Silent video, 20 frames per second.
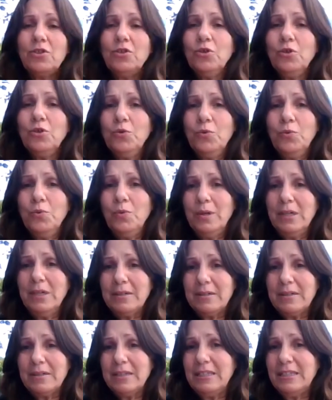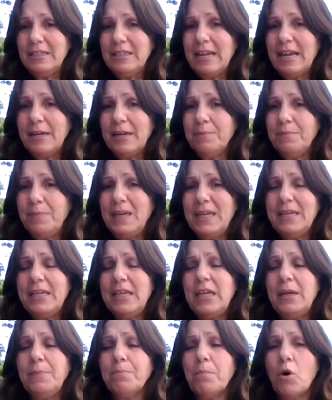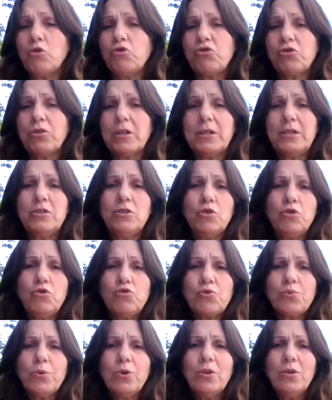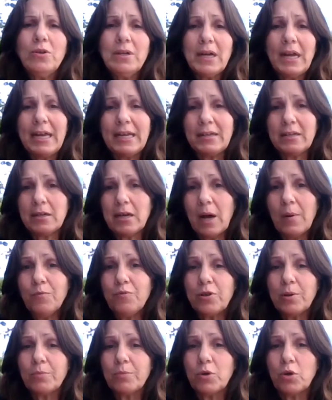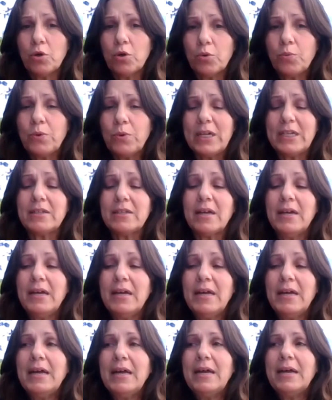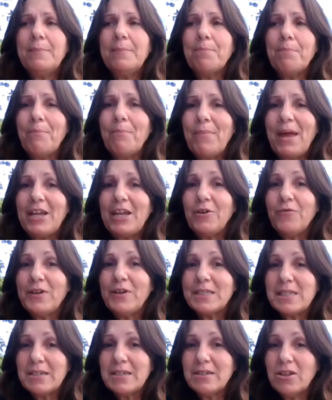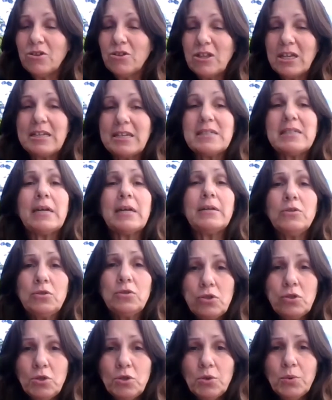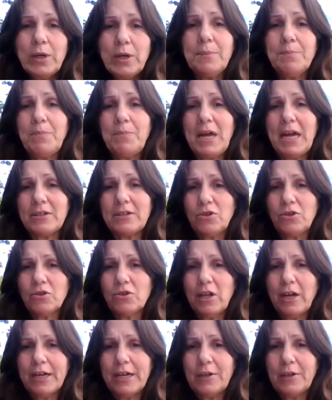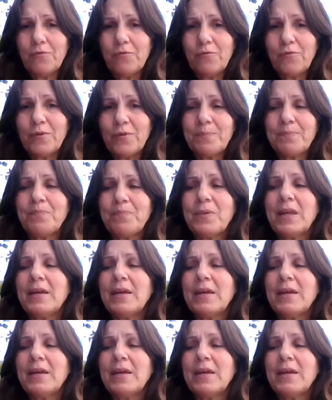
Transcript: to then be emotionally neutral and comfortable with manifesting the things that do impact your life.